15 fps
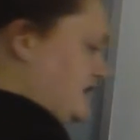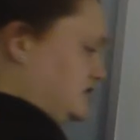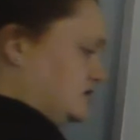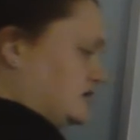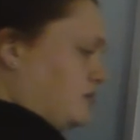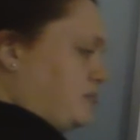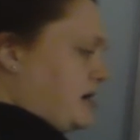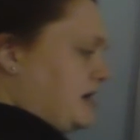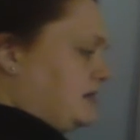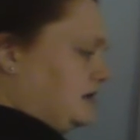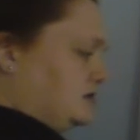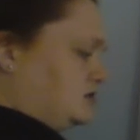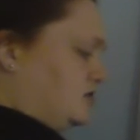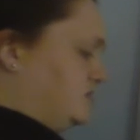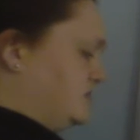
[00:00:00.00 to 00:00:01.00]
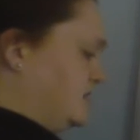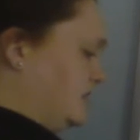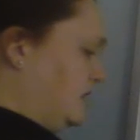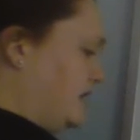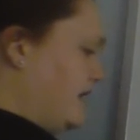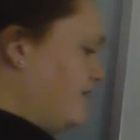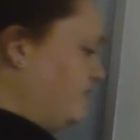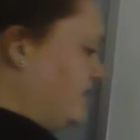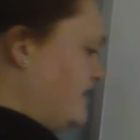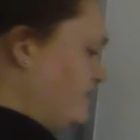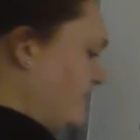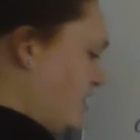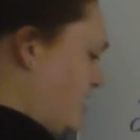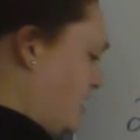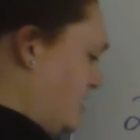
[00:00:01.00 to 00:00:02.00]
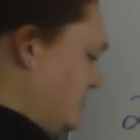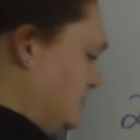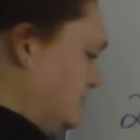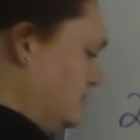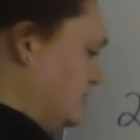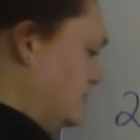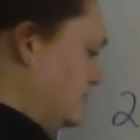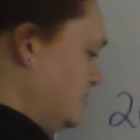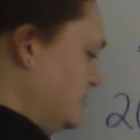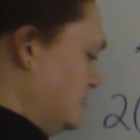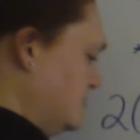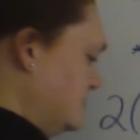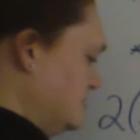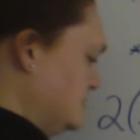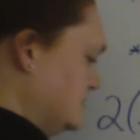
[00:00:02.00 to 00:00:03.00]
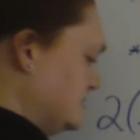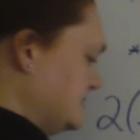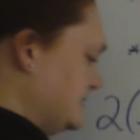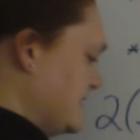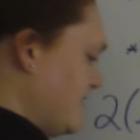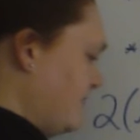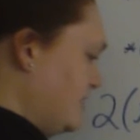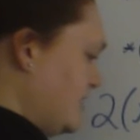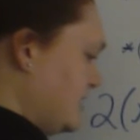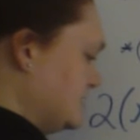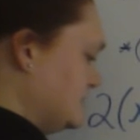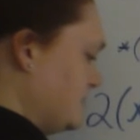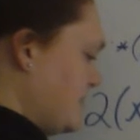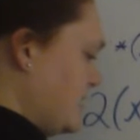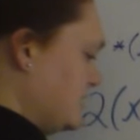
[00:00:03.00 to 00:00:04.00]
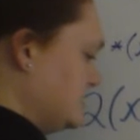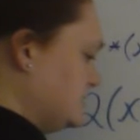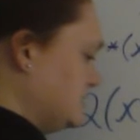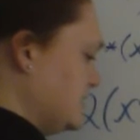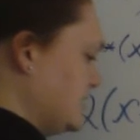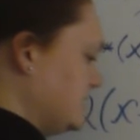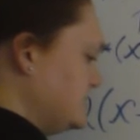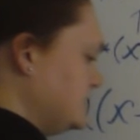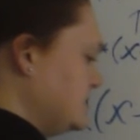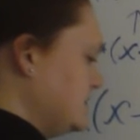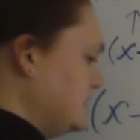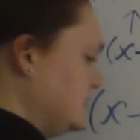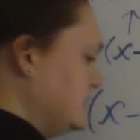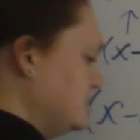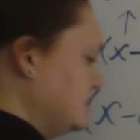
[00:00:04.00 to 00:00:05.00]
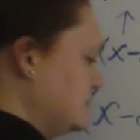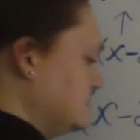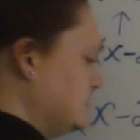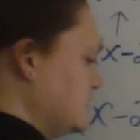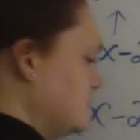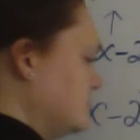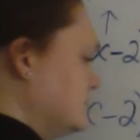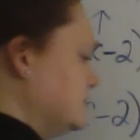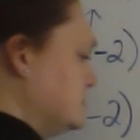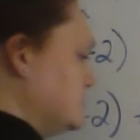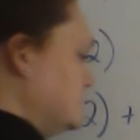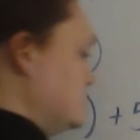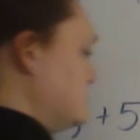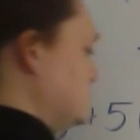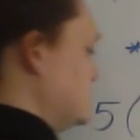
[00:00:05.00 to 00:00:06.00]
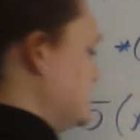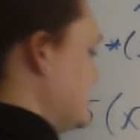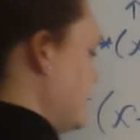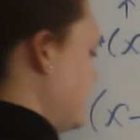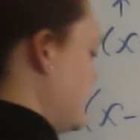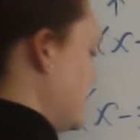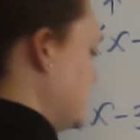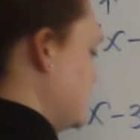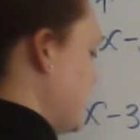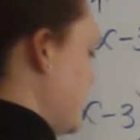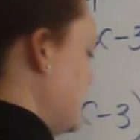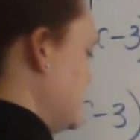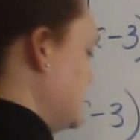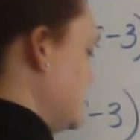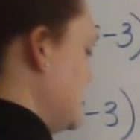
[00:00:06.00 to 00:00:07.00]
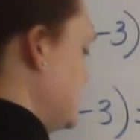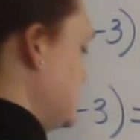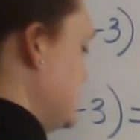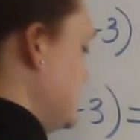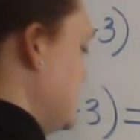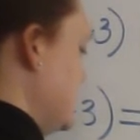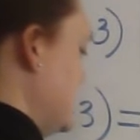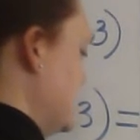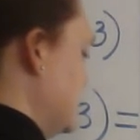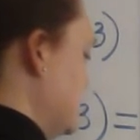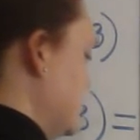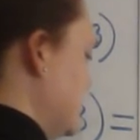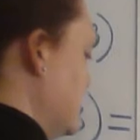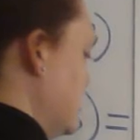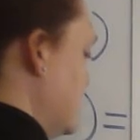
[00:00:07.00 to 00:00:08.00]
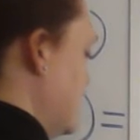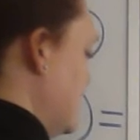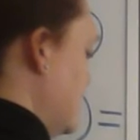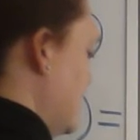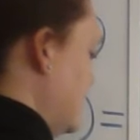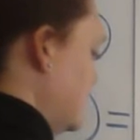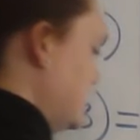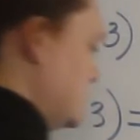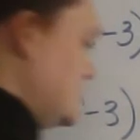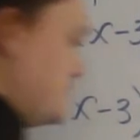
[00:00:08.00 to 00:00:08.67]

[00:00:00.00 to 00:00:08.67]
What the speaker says: just combine like terms on the left, I've got 7x minus 19 is equal to 7x minus 19. And at this